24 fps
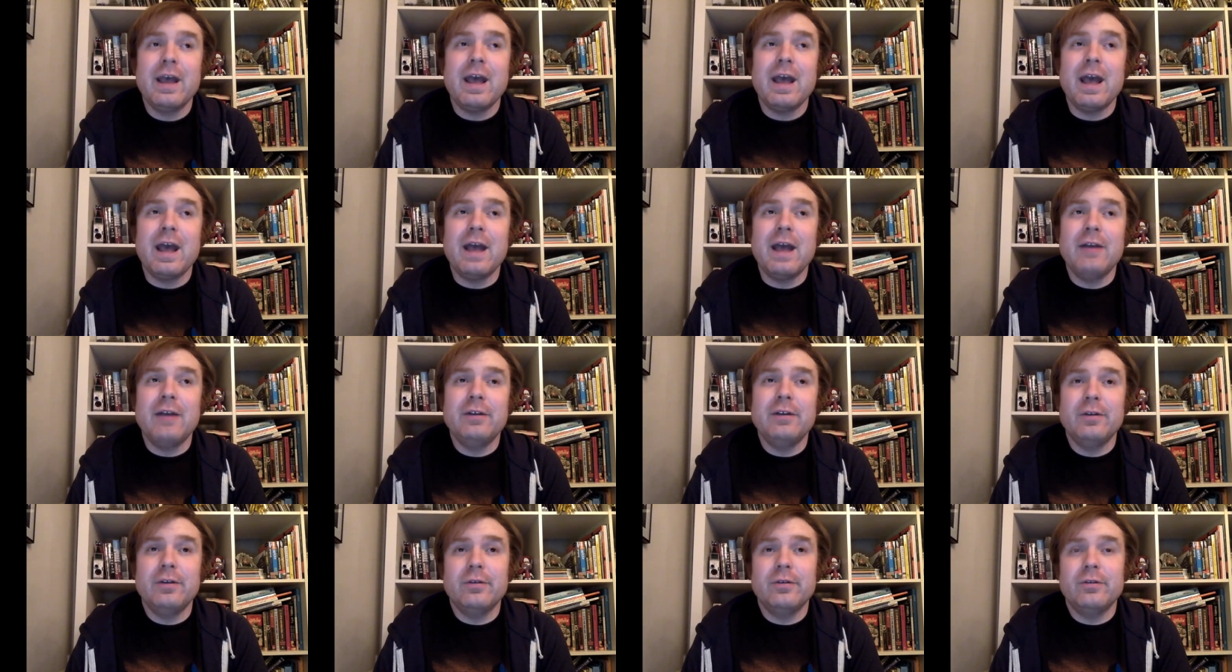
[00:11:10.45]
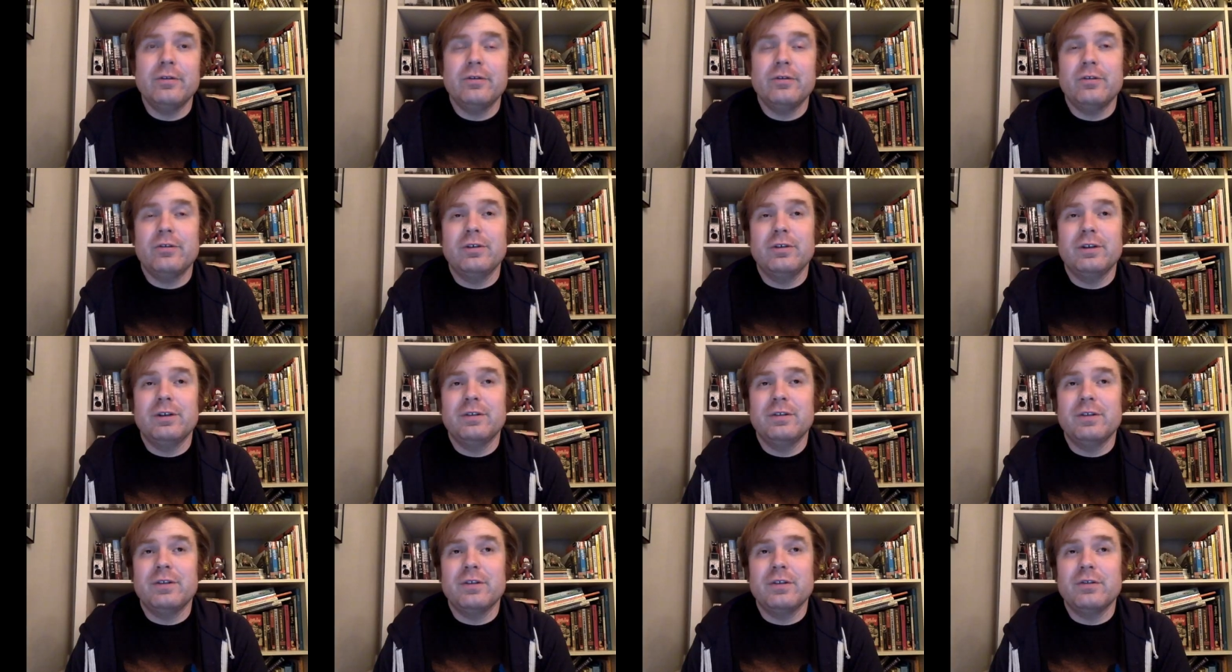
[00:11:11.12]
And, you know, there's certain
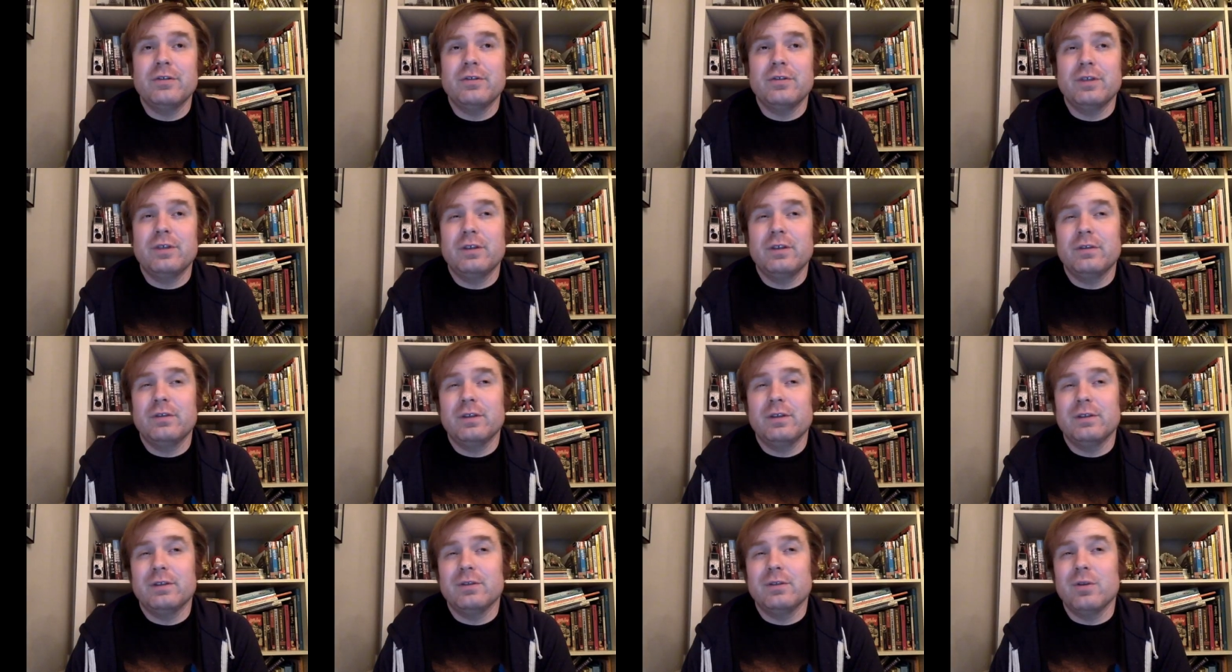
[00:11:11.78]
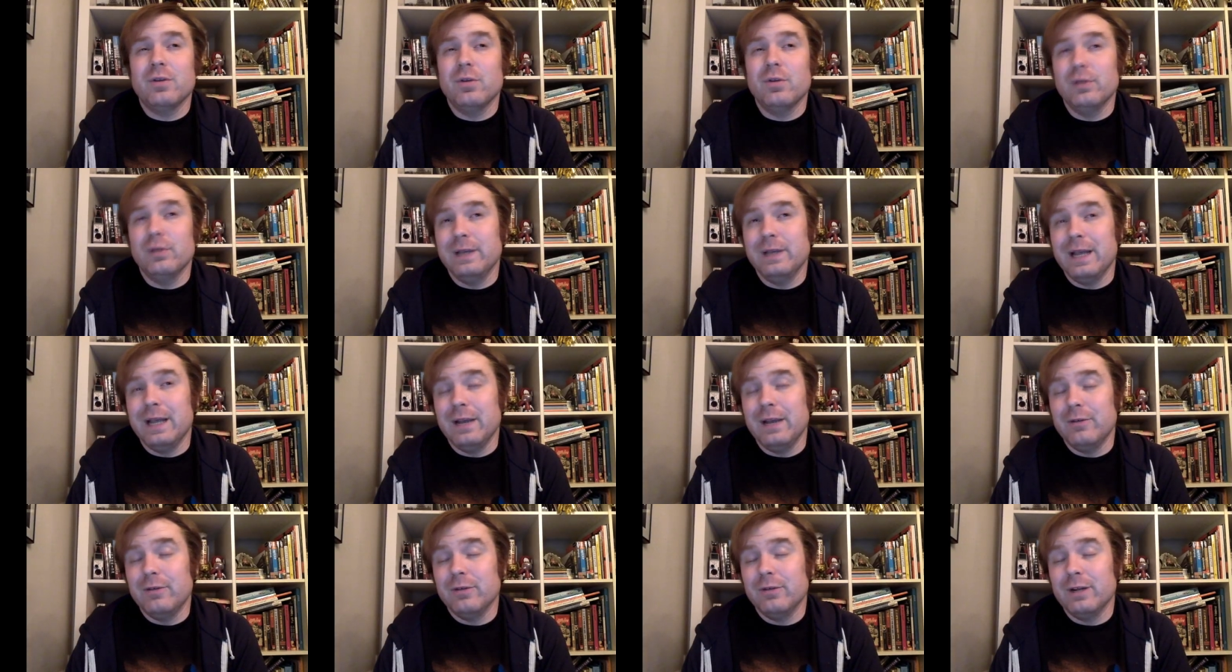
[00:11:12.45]
nostalgia things like the holy
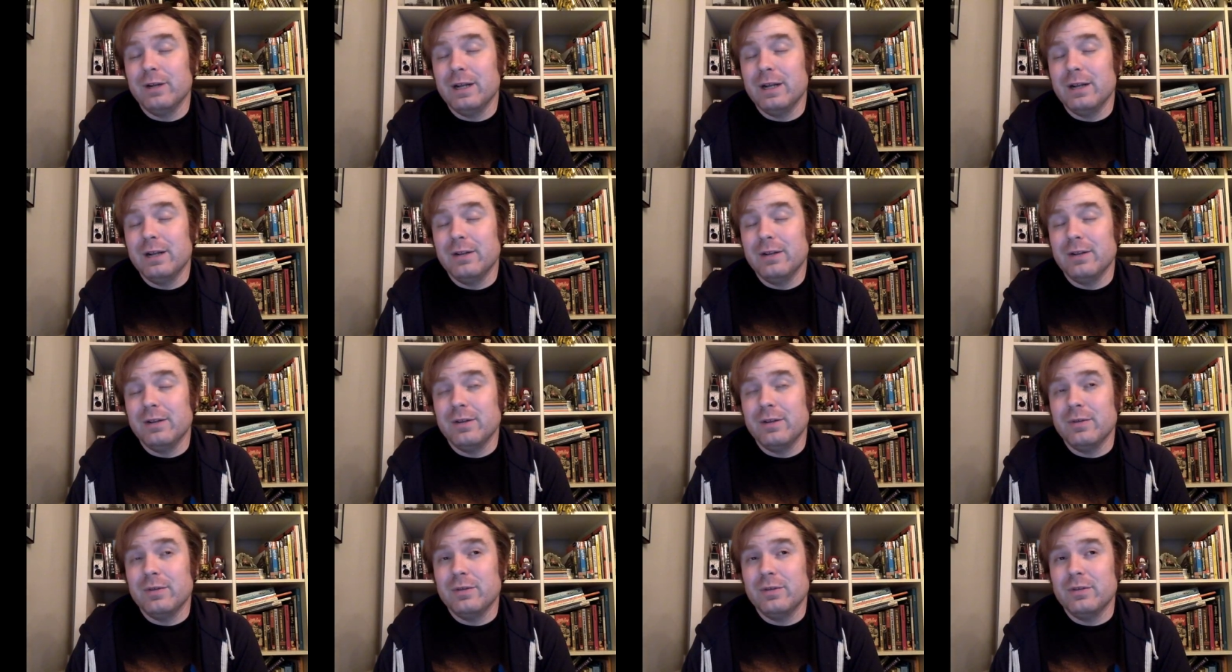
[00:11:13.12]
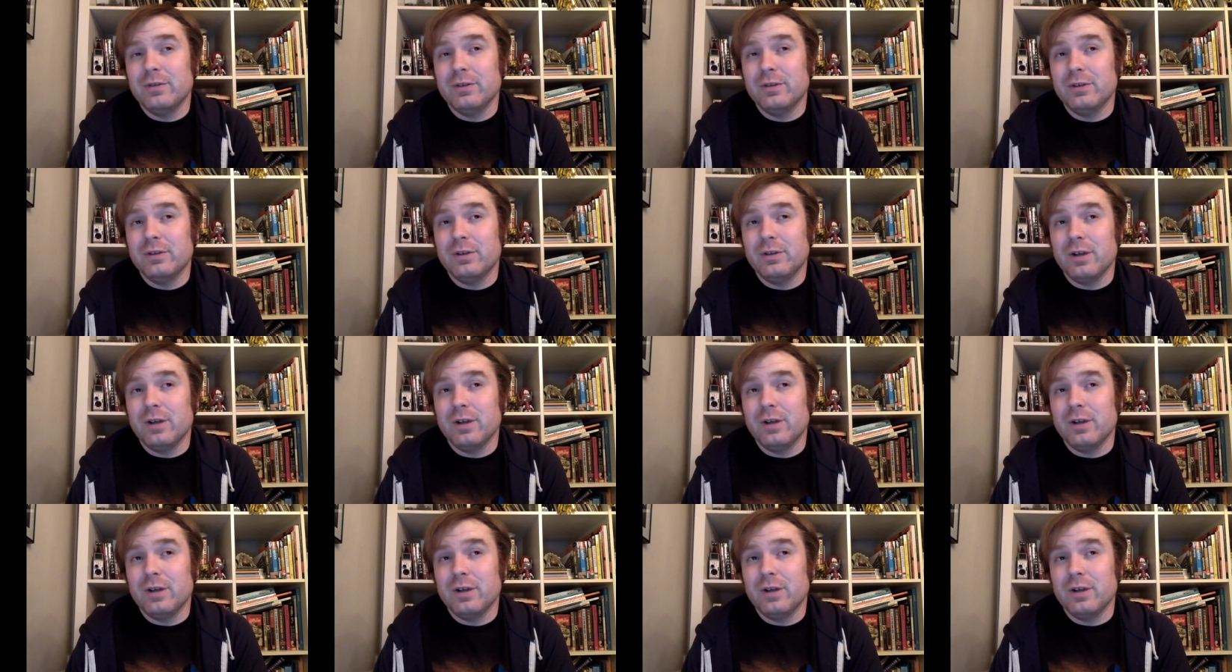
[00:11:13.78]
hand grenade I thought was a